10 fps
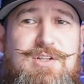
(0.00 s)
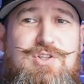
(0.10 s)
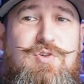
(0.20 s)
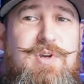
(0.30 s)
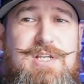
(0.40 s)

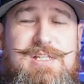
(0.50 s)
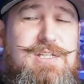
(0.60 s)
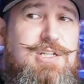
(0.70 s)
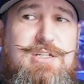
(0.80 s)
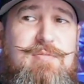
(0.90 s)
Joy
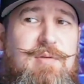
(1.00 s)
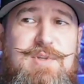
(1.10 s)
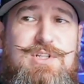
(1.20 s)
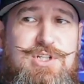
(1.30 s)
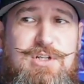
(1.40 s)
isn't just about
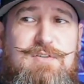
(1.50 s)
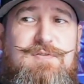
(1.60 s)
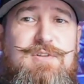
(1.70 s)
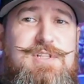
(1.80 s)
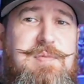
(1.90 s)
being
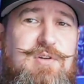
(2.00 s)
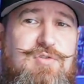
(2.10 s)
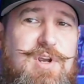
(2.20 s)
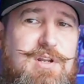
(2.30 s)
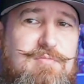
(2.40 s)
cheerful, it's about
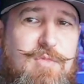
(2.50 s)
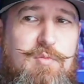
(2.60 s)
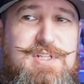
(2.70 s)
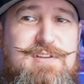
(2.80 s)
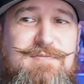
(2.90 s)
creating
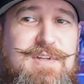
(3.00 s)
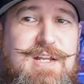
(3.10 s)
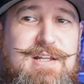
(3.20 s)
moments of